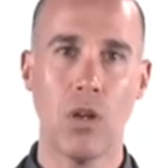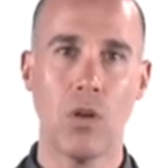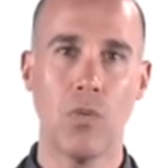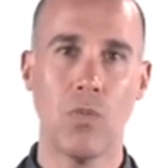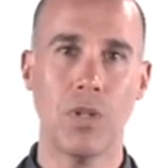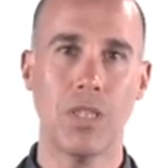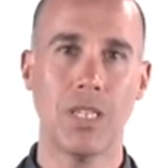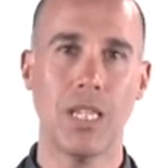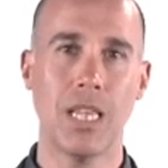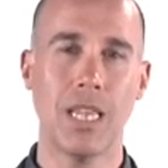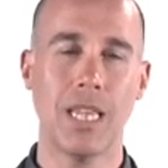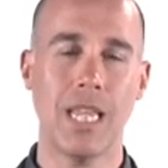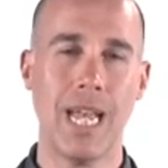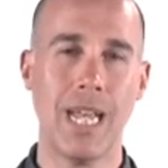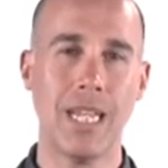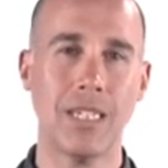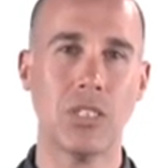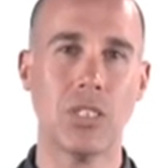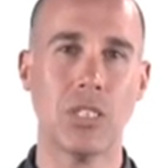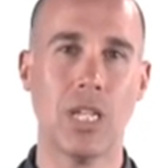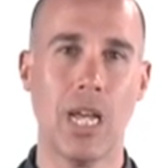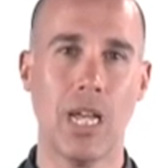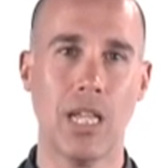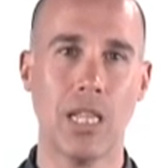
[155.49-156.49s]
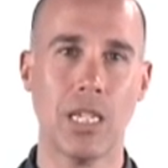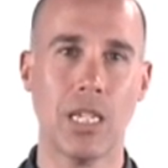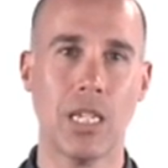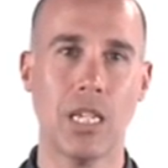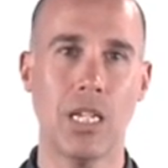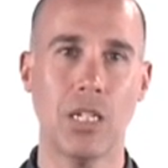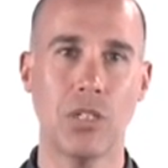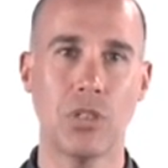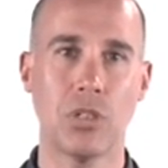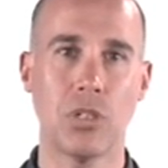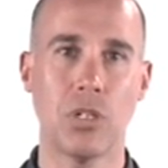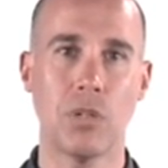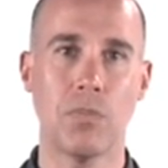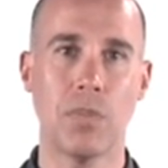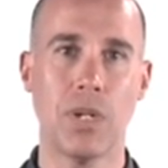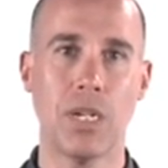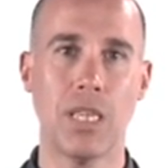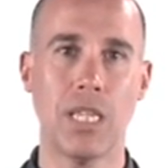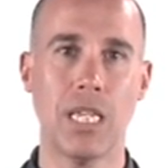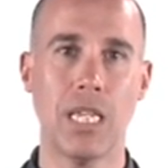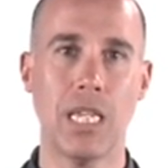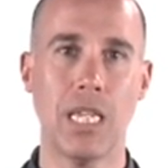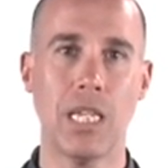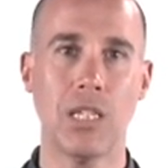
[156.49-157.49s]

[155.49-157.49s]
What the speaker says: when the last allocation by the